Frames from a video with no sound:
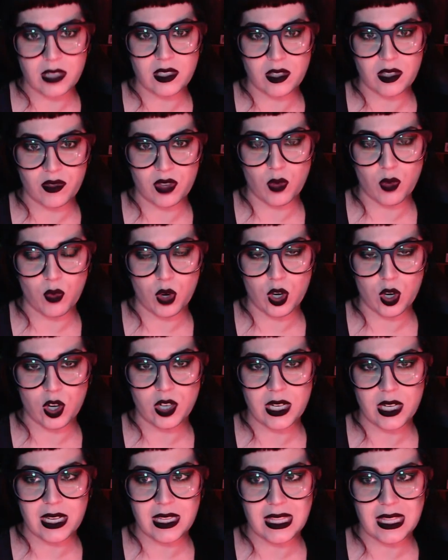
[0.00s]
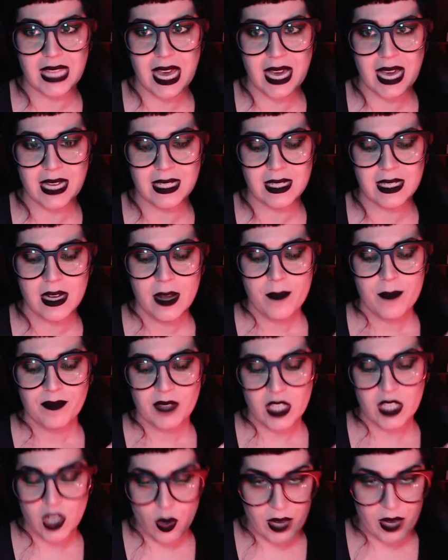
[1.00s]
of the word, in that,
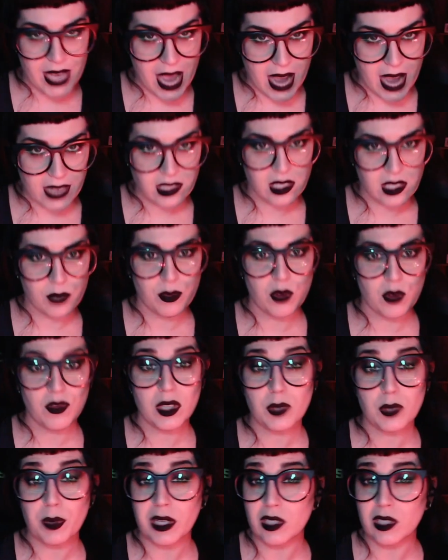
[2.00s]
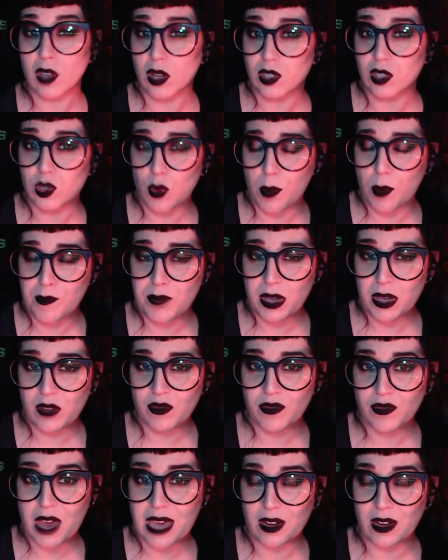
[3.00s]
you know, he acts in movies, but he's also a big
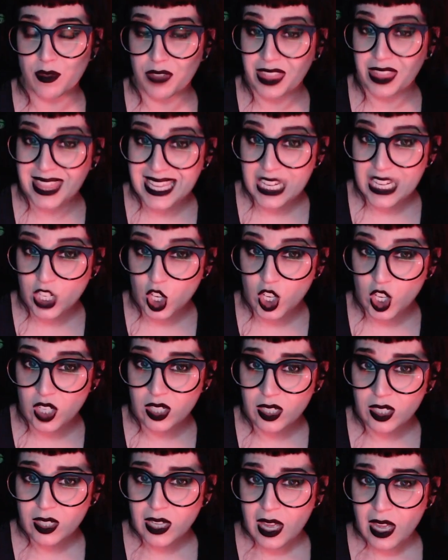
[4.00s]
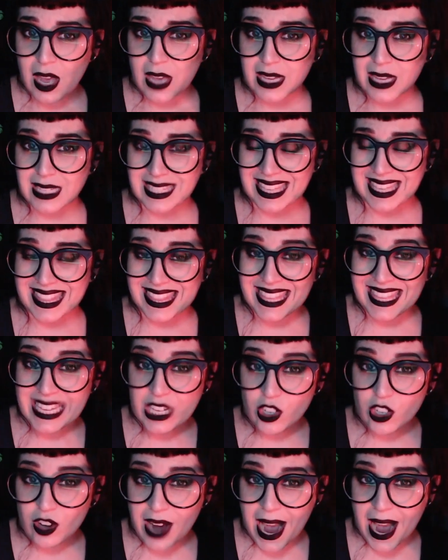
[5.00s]
fan of theater. He's a
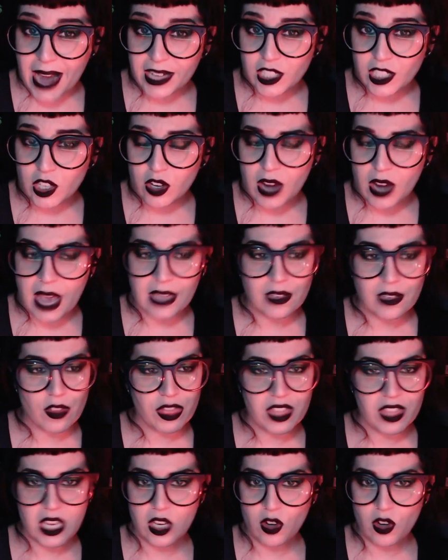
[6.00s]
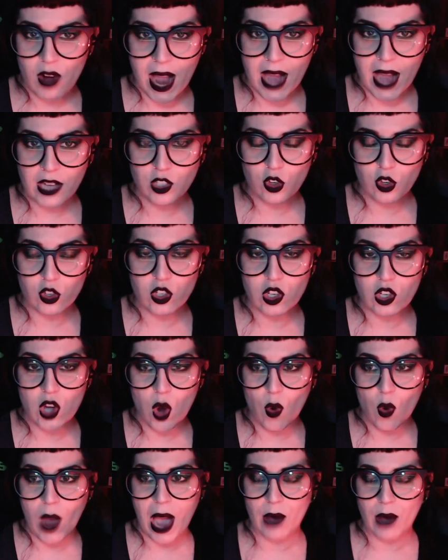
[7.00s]
theater actor, and theater actors
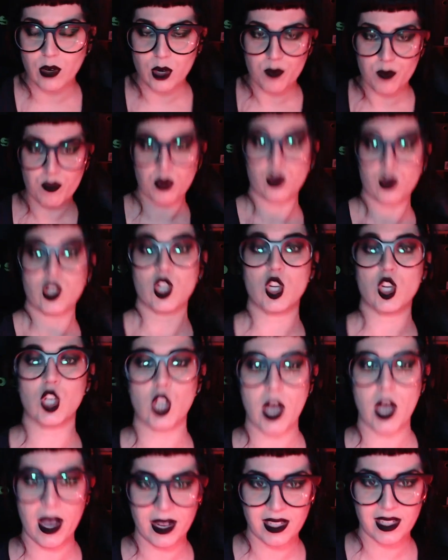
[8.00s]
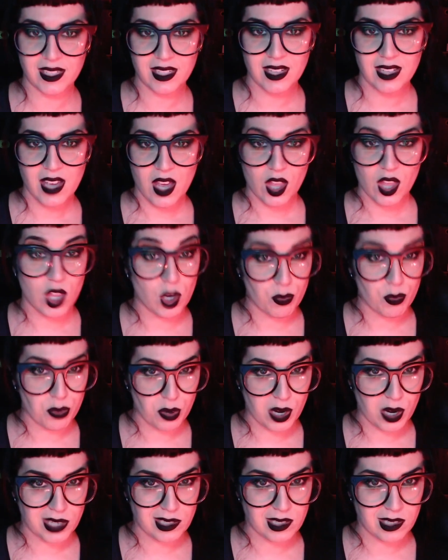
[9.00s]
know how to project their
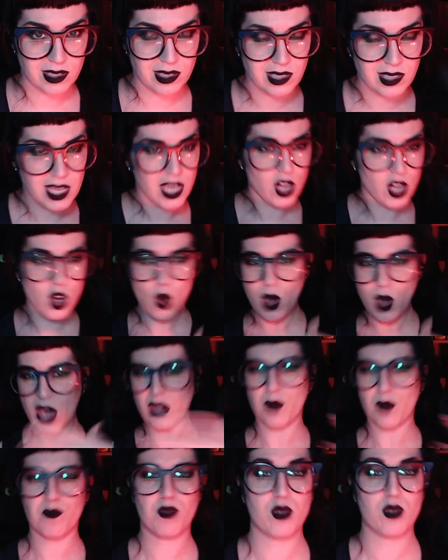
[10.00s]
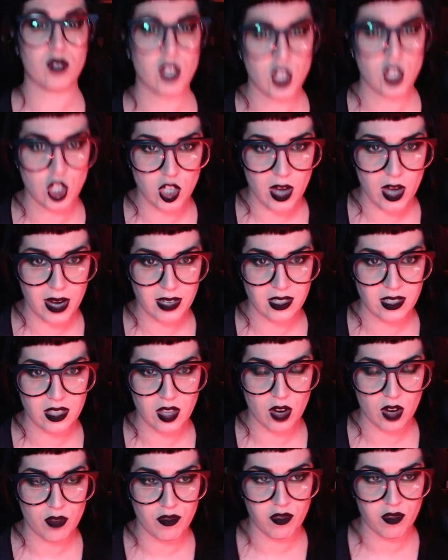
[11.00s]
presence. They know how to project
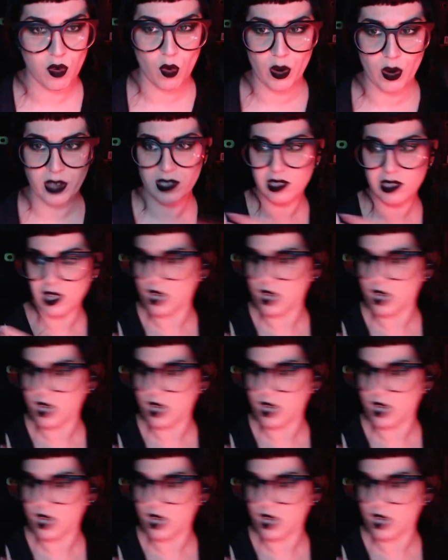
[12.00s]
their voice. They